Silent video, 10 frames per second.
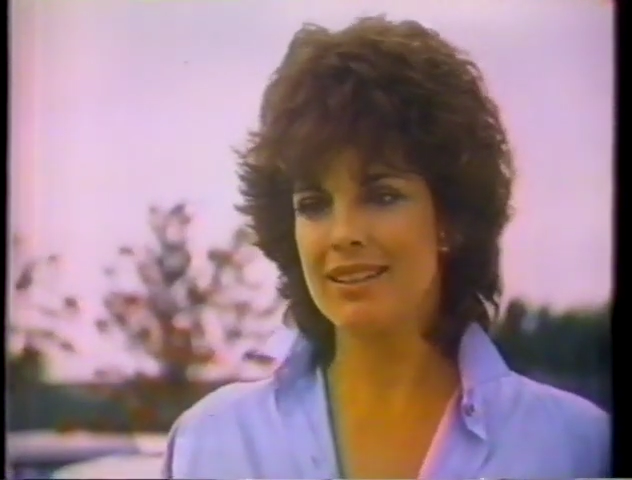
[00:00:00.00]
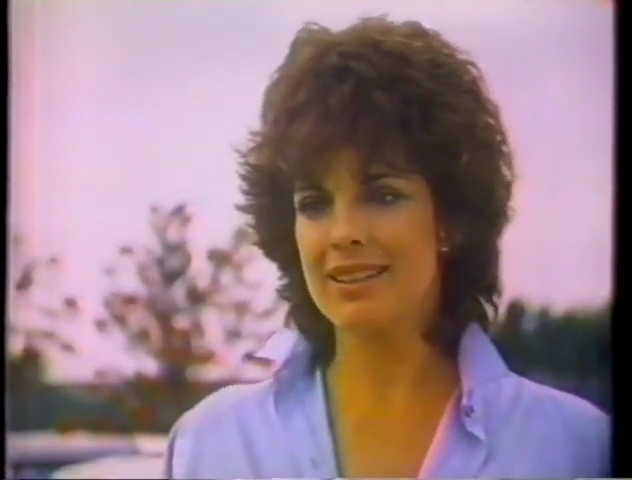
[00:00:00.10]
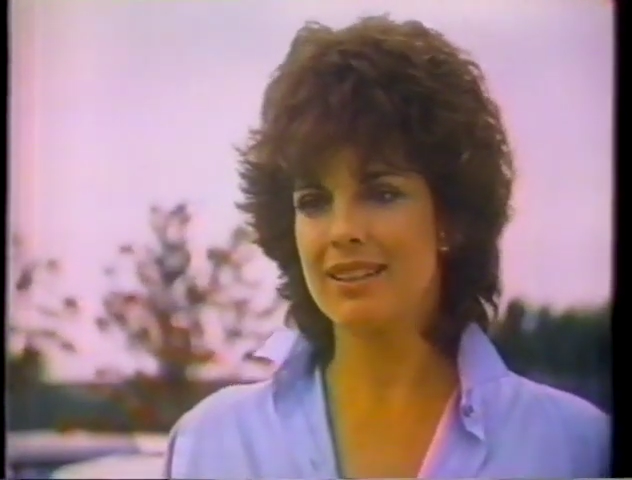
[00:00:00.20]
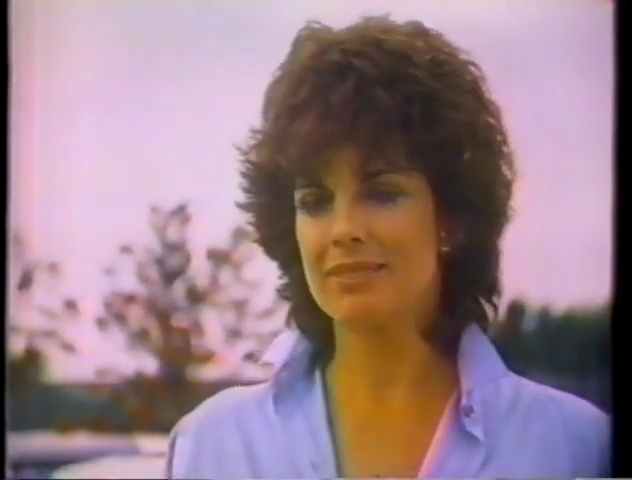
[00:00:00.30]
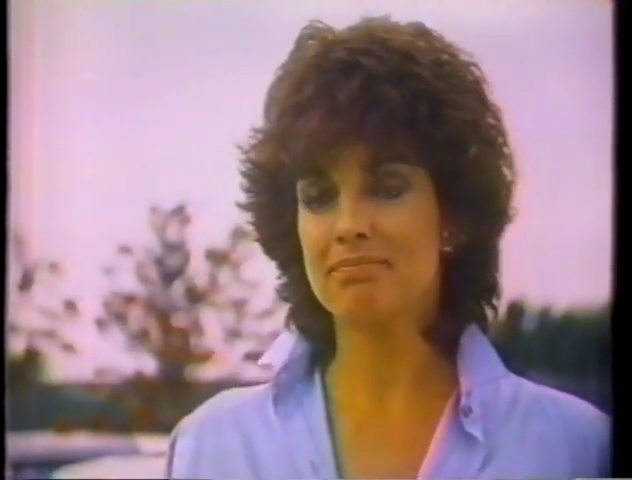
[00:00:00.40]
and
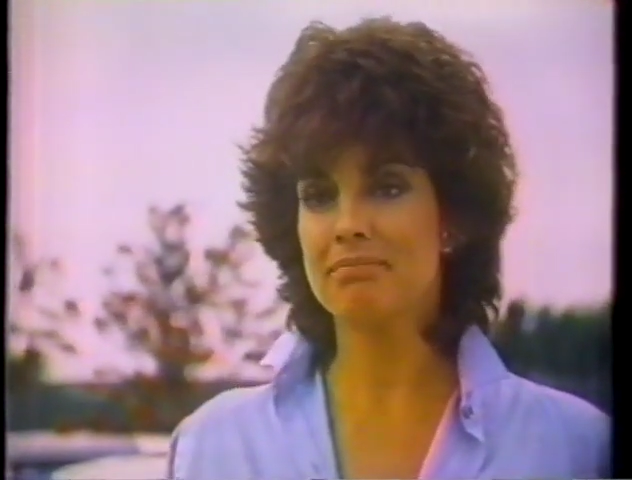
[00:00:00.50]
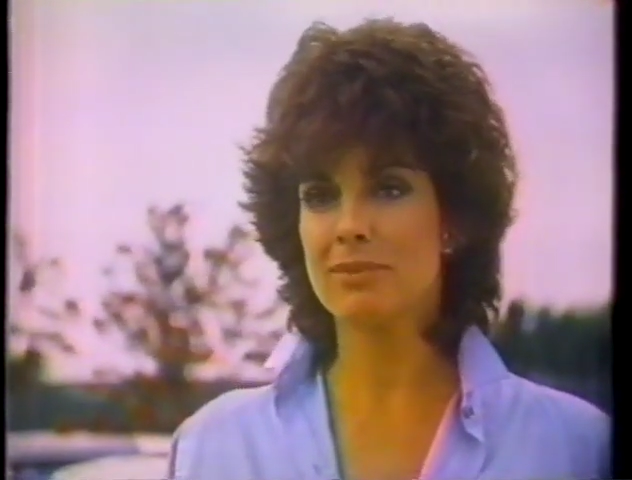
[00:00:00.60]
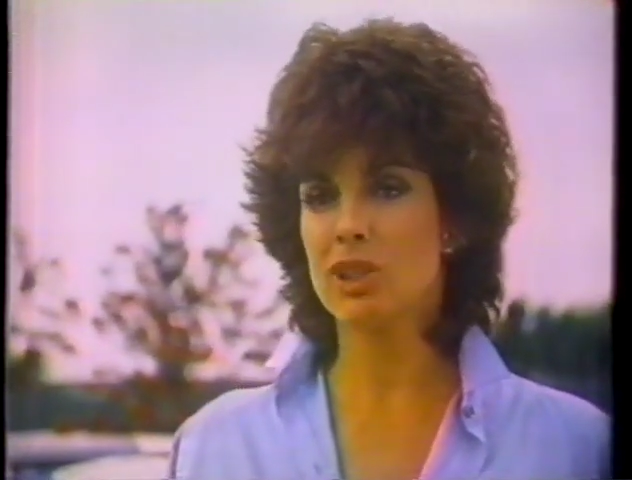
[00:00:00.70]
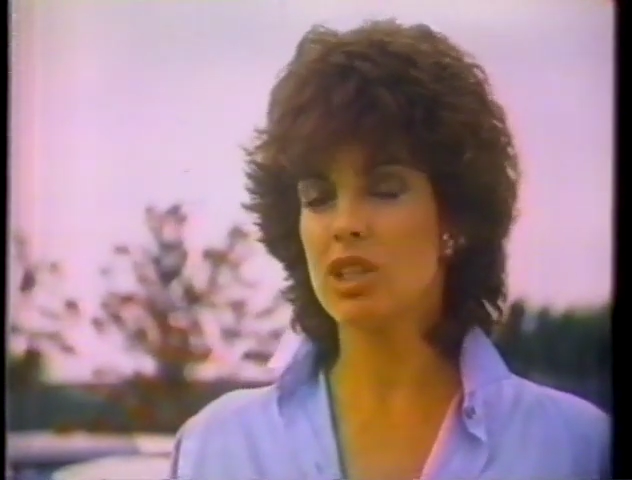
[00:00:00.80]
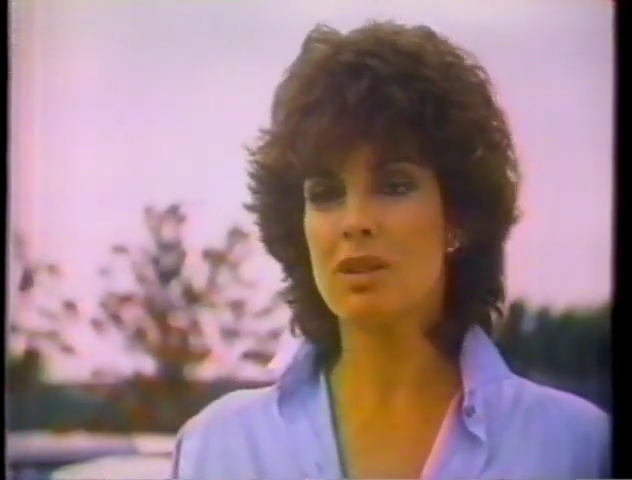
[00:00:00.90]

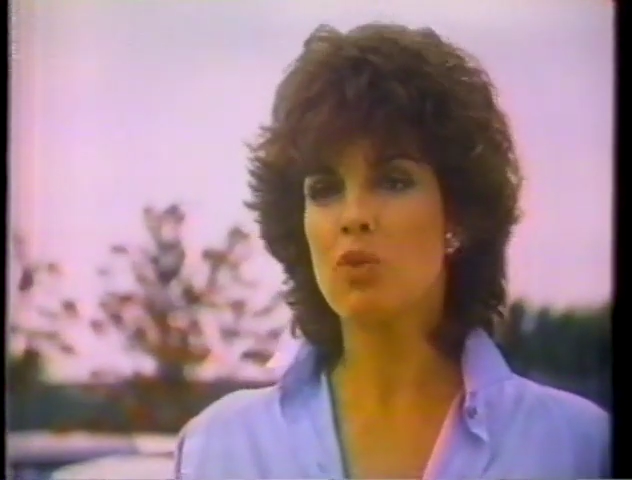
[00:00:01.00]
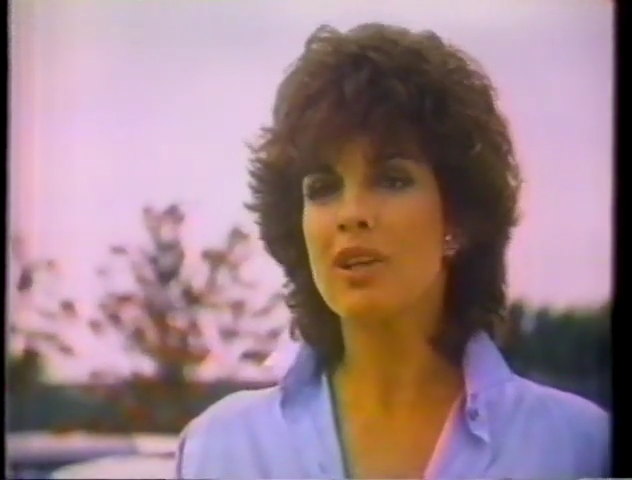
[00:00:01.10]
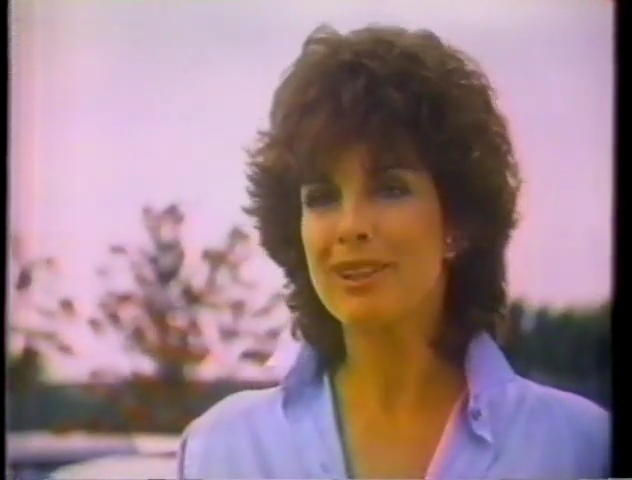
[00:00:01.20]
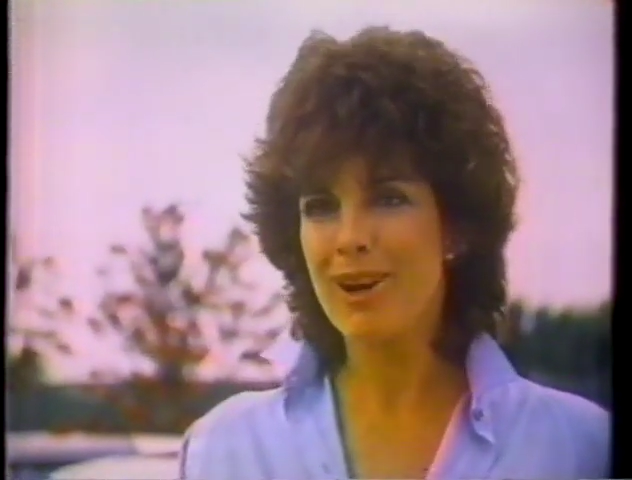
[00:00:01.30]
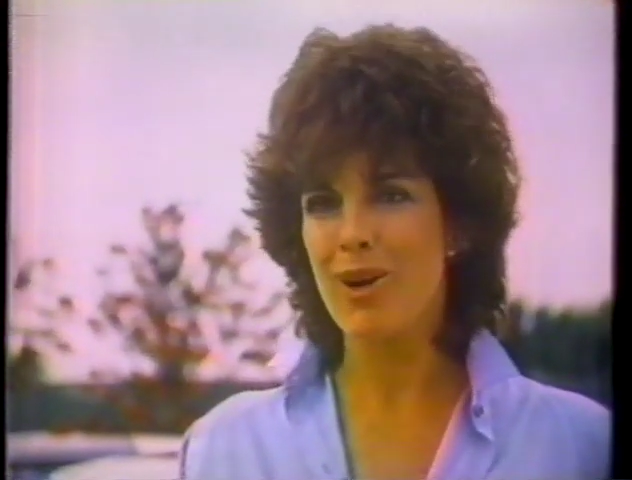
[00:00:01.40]
uh, she didn't
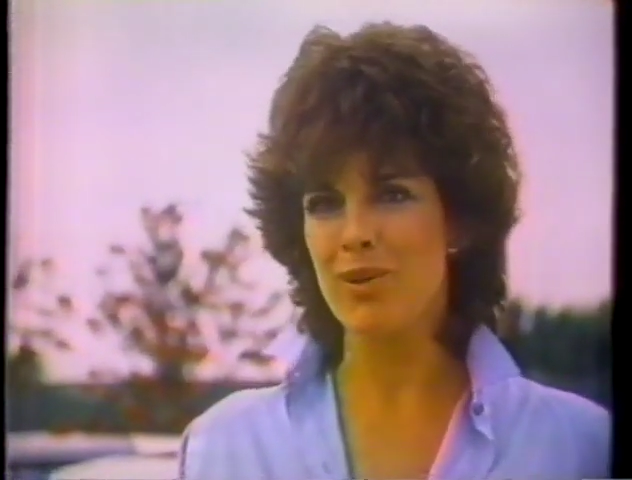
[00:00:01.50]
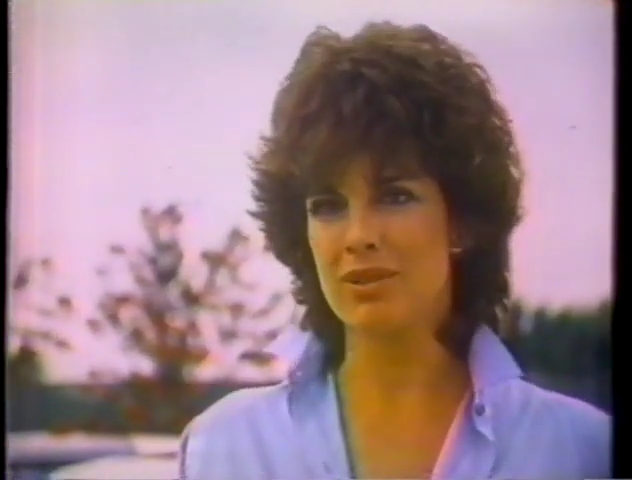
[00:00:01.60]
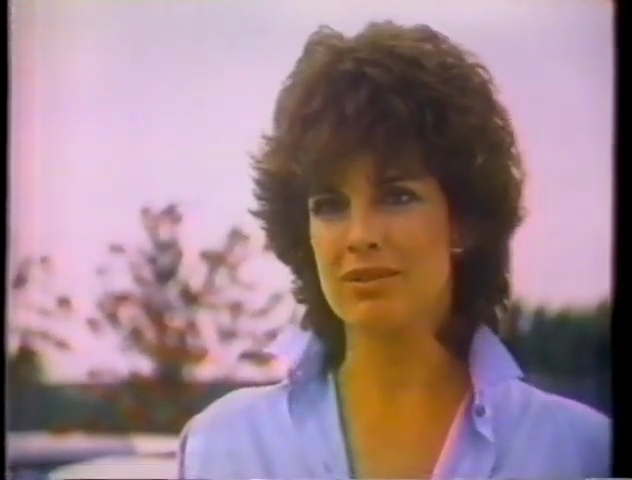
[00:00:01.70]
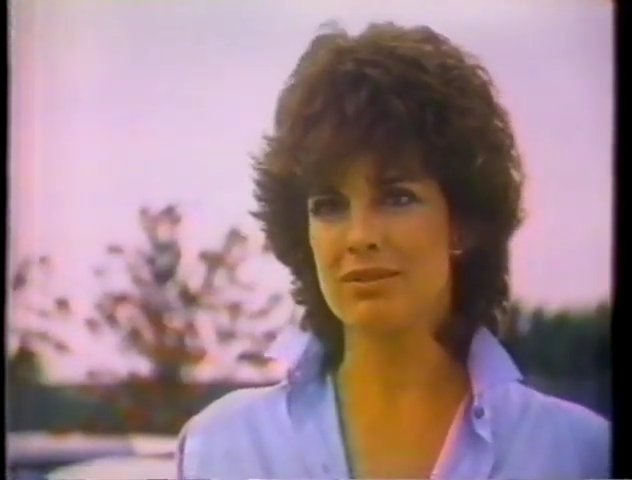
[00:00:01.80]
want to go.